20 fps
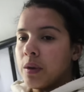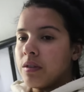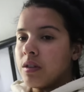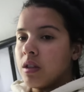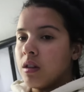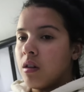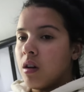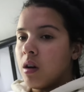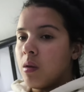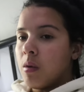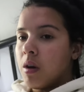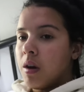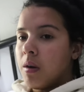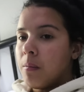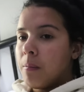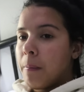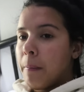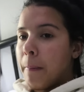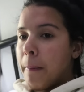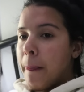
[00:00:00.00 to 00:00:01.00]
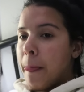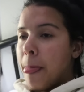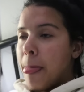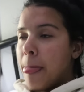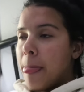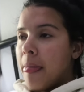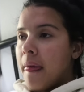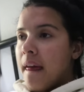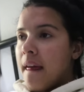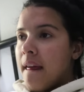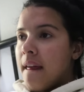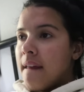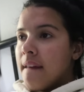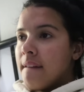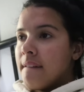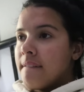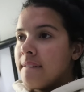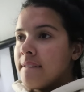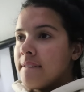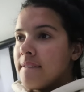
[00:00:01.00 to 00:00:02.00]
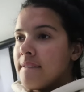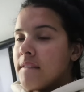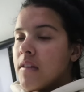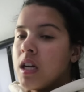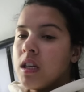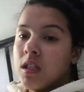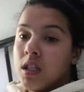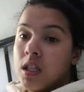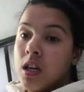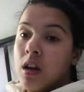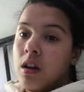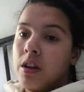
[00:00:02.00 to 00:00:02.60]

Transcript: I still got a while. I'll see